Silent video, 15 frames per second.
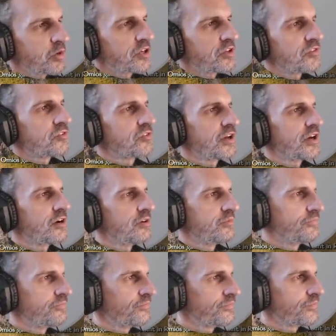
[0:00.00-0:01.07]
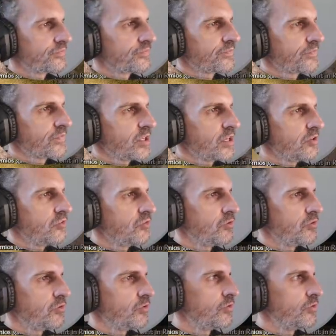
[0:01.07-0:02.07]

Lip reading: can sell into